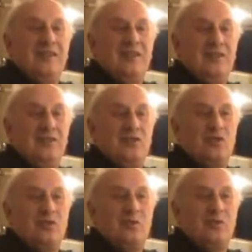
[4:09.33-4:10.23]
and I
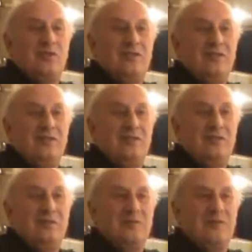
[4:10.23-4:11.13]
chalked
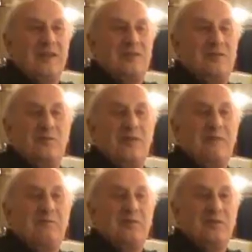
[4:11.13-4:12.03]
sort of letters or
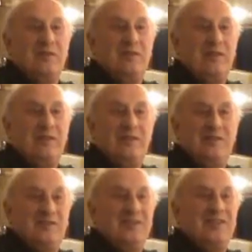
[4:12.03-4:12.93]
numbers on the
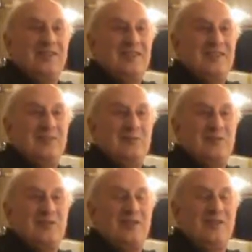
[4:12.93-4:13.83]
various old
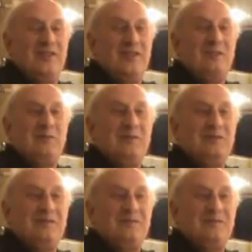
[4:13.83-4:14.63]
slider dimmers,